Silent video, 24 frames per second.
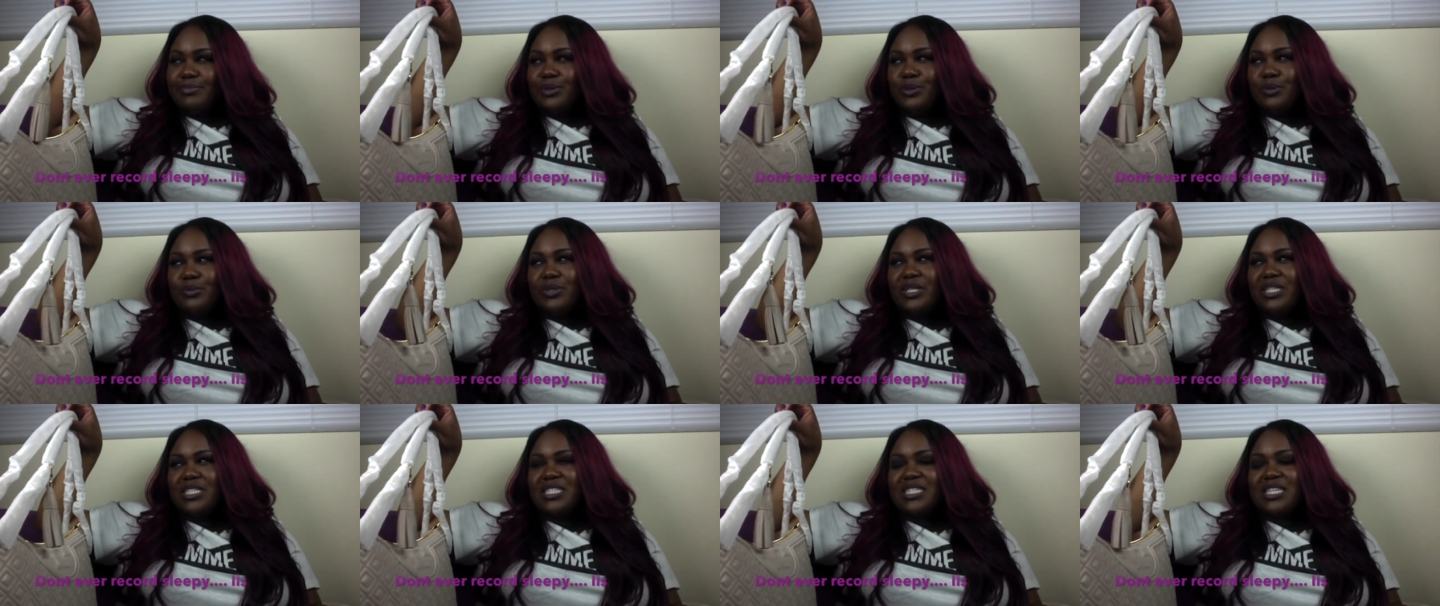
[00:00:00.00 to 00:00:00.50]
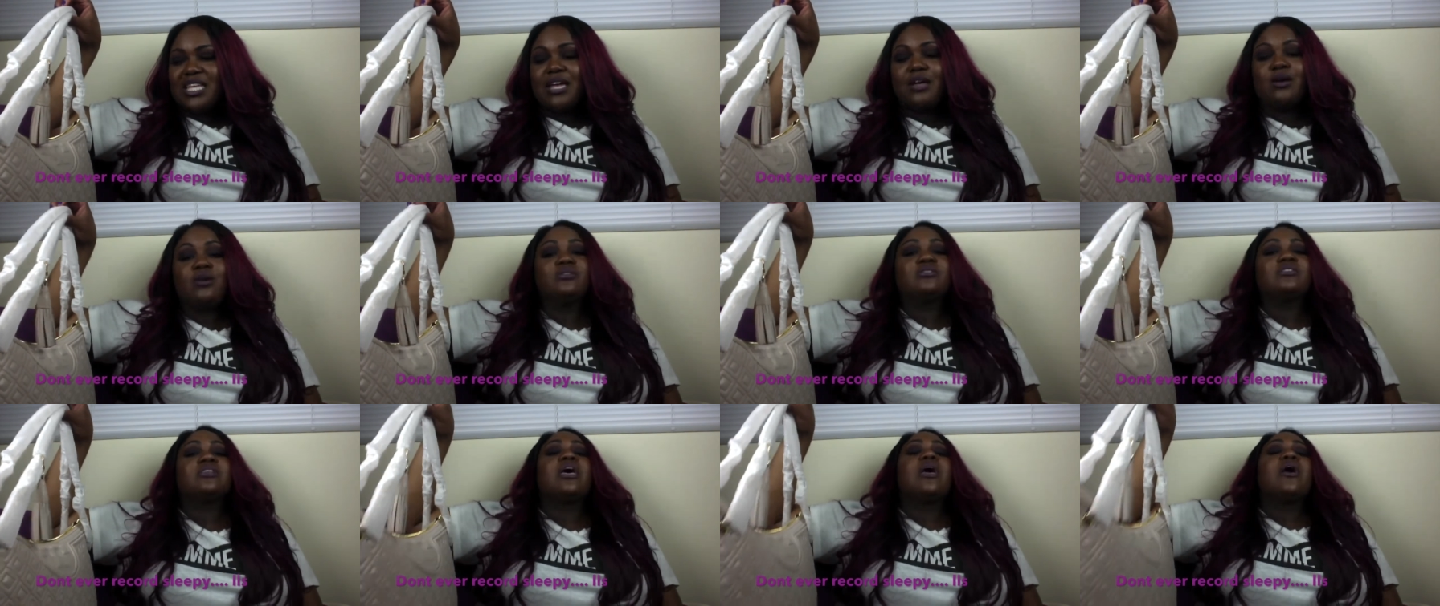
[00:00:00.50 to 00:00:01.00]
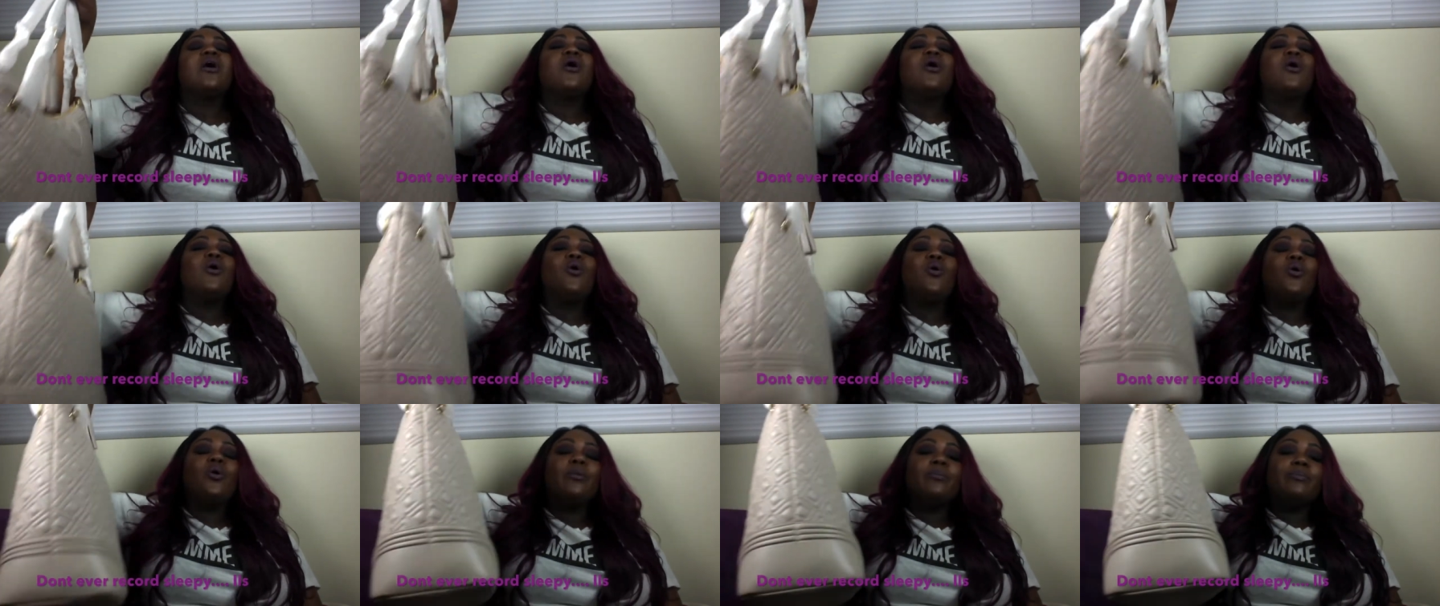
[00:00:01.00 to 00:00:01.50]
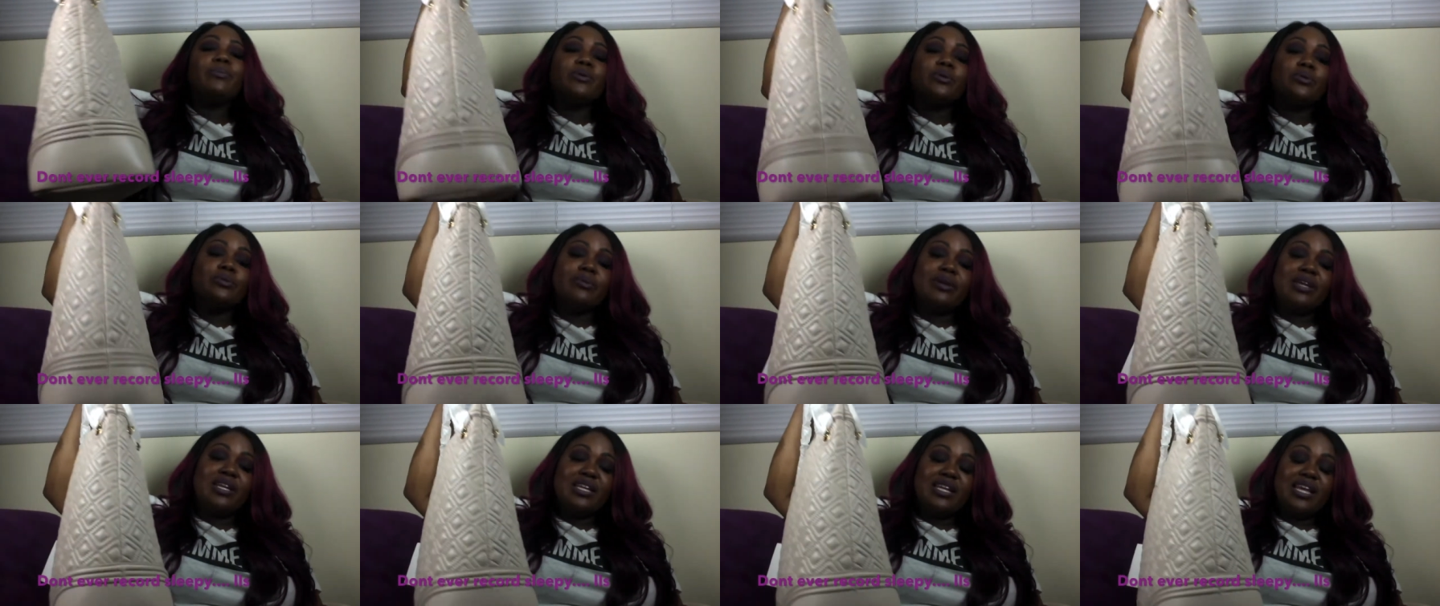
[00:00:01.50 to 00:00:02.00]
Bloomingdale's, on
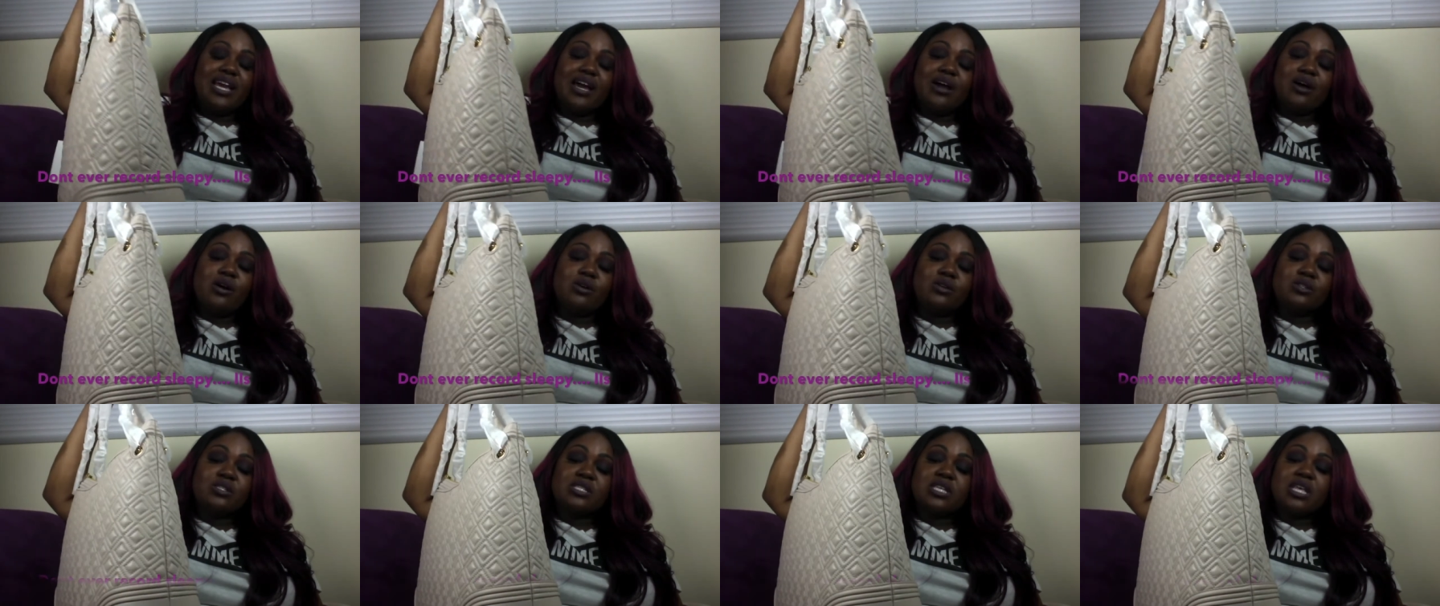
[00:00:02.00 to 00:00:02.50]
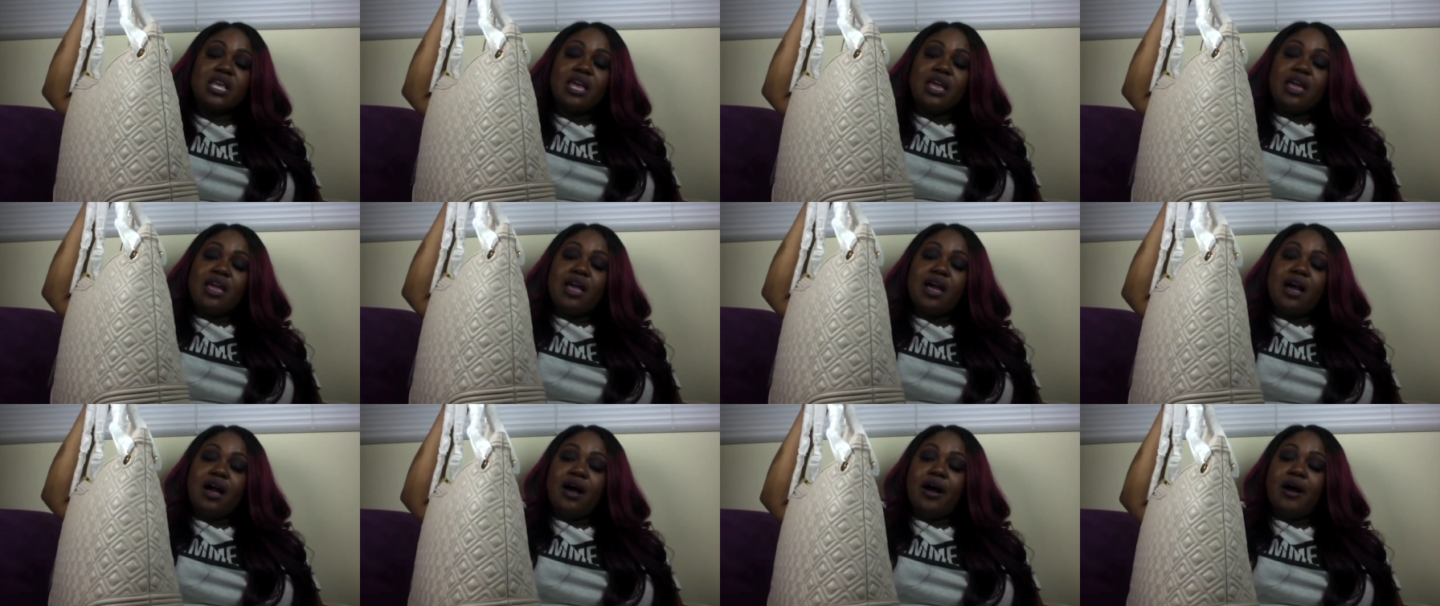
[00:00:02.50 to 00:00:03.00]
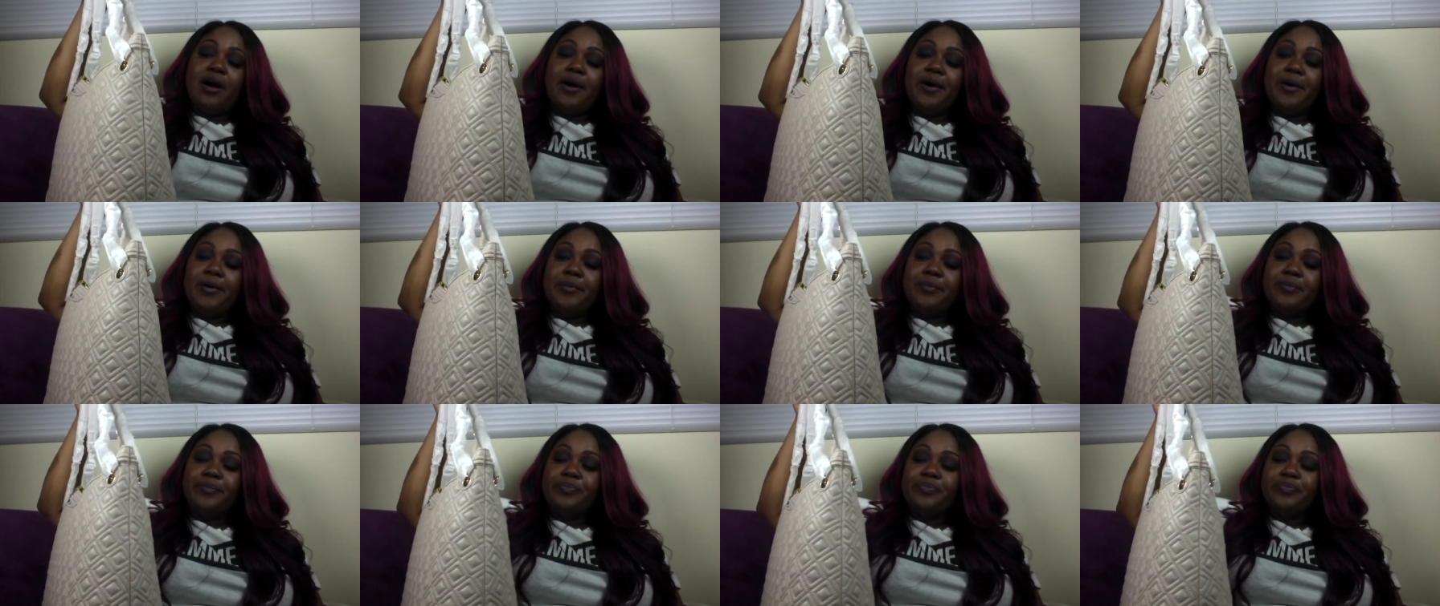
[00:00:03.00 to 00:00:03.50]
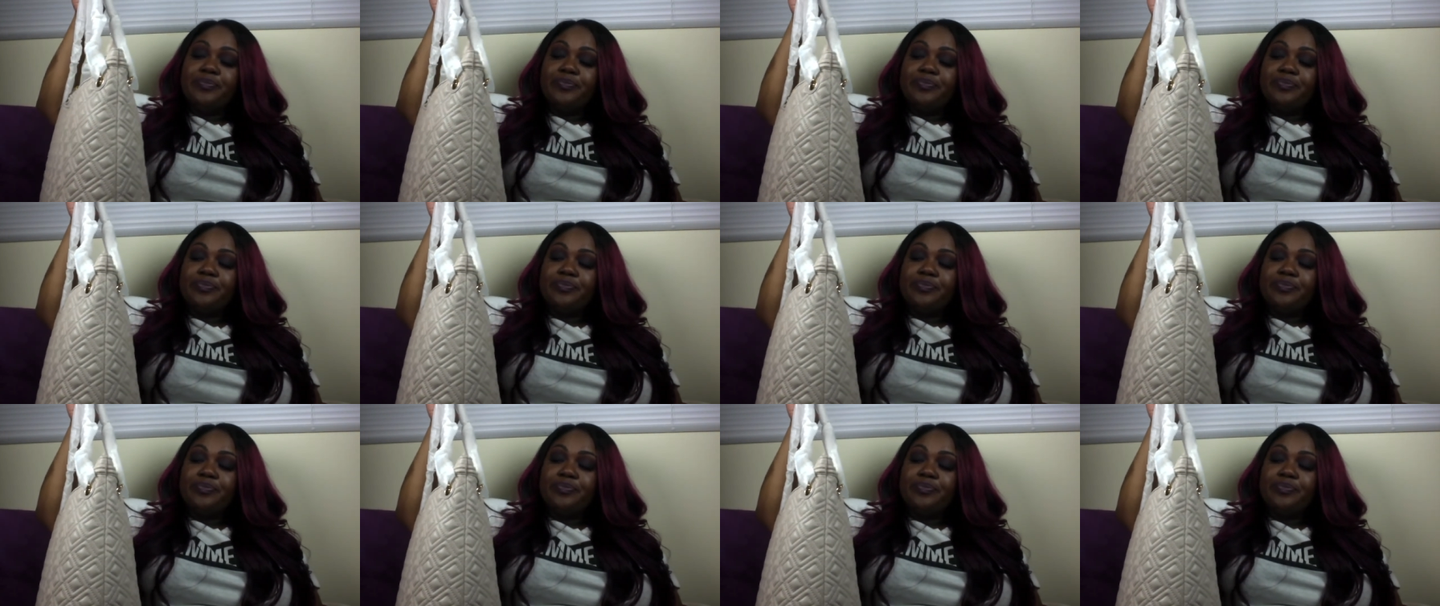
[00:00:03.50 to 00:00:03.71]
Bloomingdale's um,